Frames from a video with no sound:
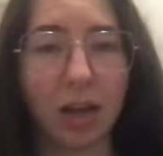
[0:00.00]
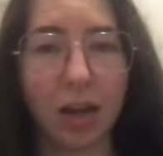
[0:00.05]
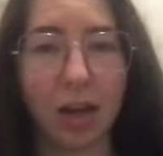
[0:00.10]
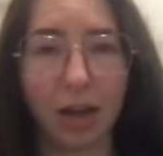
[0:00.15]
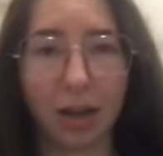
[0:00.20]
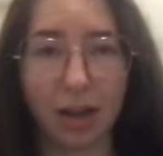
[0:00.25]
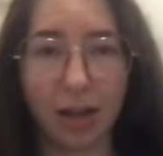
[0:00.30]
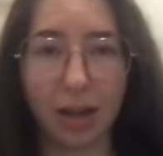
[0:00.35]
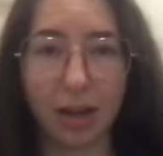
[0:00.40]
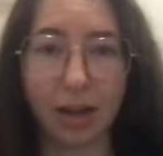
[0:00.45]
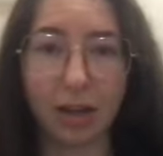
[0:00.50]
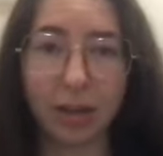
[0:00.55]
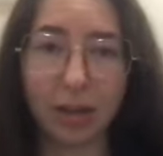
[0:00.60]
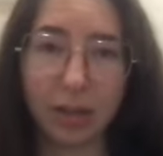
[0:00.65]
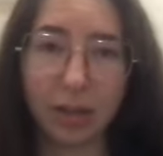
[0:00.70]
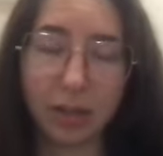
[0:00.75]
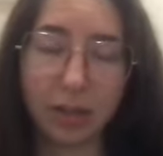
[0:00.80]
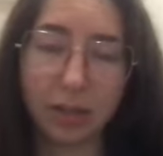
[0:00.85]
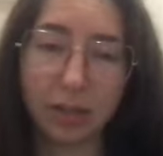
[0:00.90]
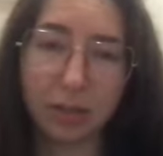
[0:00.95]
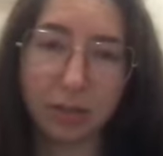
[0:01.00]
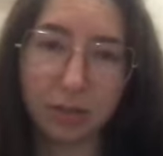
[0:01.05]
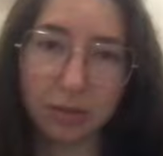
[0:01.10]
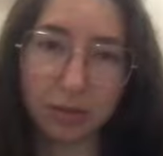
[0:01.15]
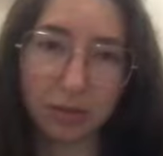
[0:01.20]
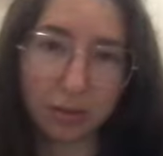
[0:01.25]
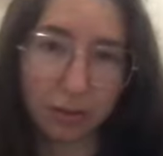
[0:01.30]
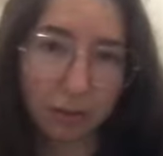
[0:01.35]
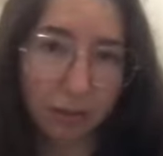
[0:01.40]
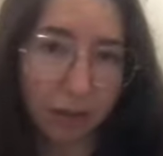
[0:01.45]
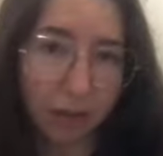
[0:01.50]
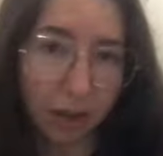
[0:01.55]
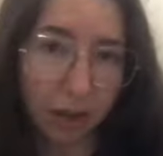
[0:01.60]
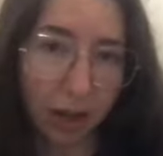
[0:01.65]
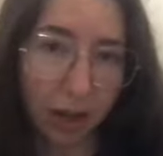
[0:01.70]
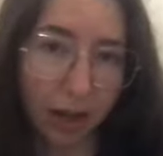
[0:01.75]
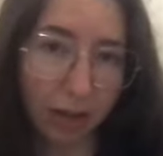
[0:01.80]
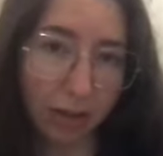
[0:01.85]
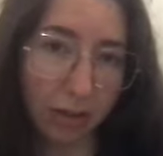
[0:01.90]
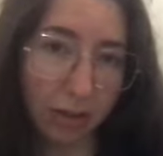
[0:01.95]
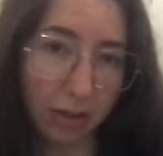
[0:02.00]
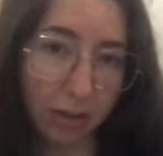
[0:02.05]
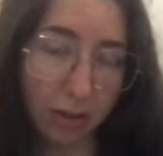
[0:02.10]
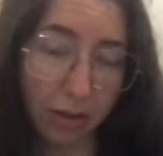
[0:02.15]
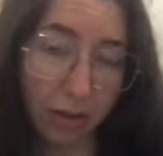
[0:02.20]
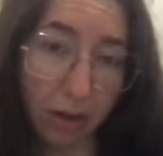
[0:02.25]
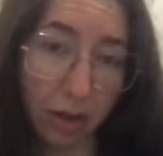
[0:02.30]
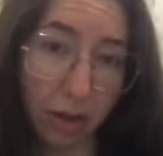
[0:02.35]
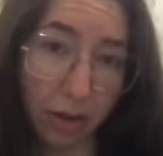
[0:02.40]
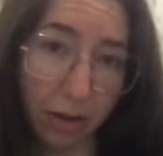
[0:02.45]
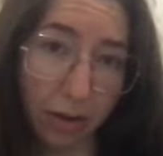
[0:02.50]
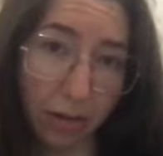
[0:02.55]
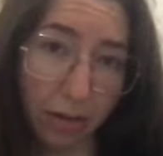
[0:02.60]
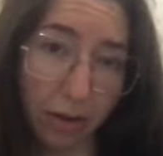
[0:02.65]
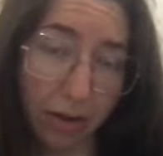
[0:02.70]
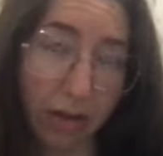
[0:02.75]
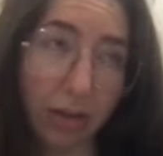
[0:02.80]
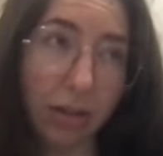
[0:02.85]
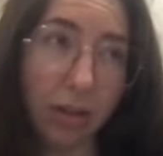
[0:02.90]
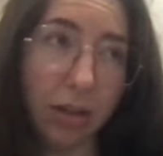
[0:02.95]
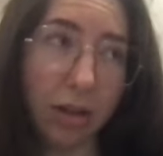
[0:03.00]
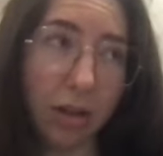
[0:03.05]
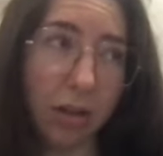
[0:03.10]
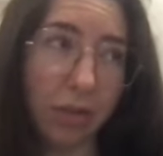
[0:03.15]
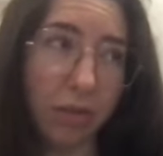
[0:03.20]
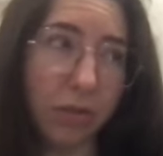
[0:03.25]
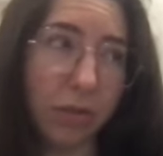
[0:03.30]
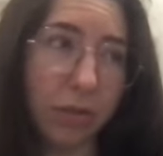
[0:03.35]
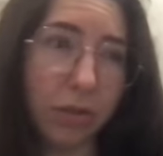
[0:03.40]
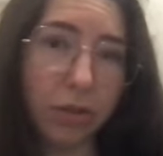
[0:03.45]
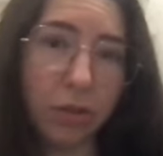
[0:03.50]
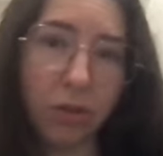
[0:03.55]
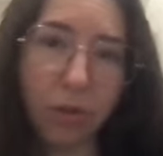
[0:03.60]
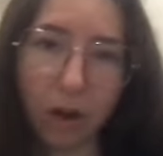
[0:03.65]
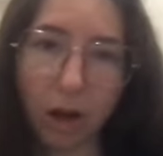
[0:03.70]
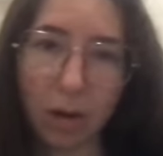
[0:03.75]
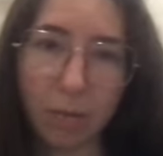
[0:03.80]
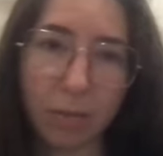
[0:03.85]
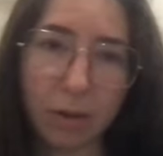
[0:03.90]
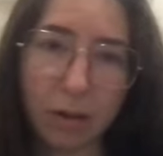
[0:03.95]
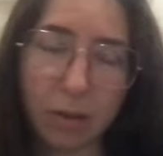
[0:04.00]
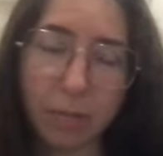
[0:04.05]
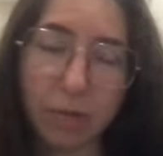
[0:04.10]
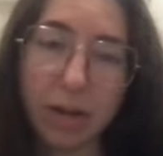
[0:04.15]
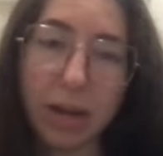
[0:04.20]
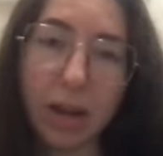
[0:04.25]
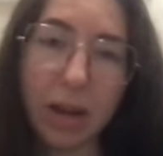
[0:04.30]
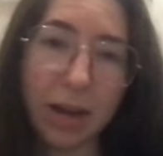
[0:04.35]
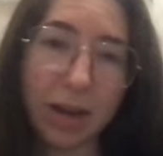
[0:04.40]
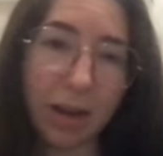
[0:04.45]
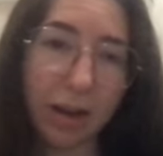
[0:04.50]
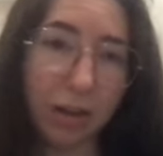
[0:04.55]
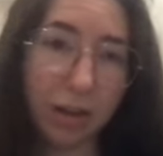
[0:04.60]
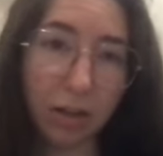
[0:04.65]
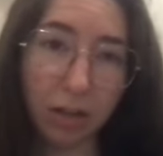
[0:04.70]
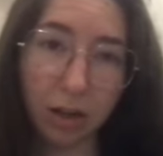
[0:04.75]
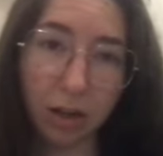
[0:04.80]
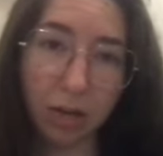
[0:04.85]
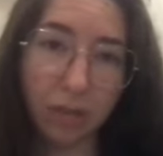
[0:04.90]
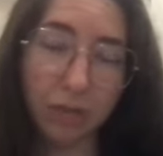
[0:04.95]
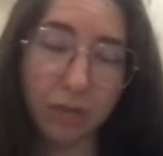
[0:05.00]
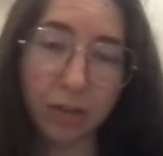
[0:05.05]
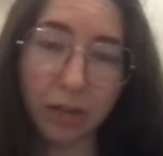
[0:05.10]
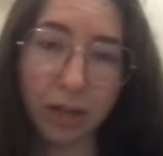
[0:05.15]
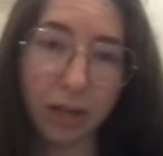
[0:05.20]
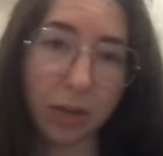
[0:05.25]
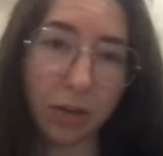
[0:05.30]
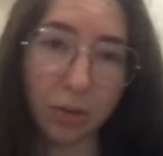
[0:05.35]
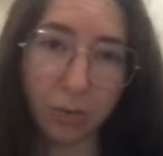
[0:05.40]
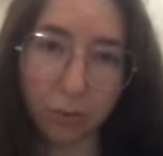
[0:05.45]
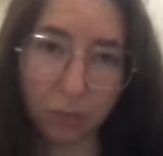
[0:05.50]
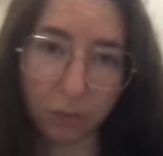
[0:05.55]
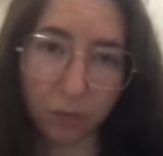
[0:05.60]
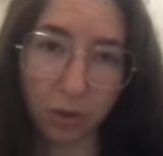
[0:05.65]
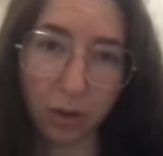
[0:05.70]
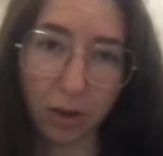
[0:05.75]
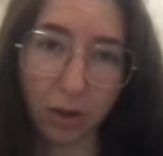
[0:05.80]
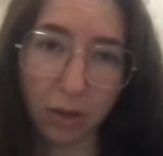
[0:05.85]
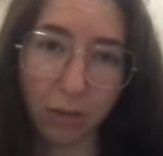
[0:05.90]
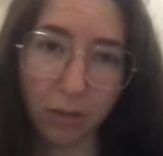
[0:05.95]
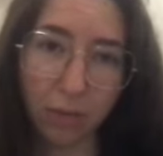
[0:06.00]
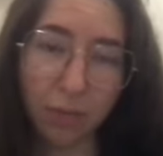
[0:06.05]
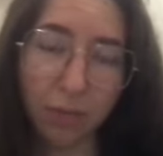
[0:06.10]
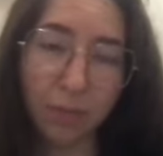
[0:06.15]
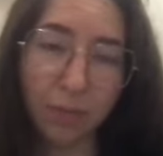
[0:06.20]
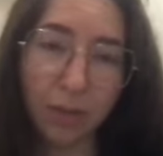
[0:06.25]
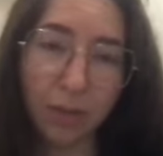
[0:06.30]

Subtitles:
I loved Crybaby, and I loved K through 12.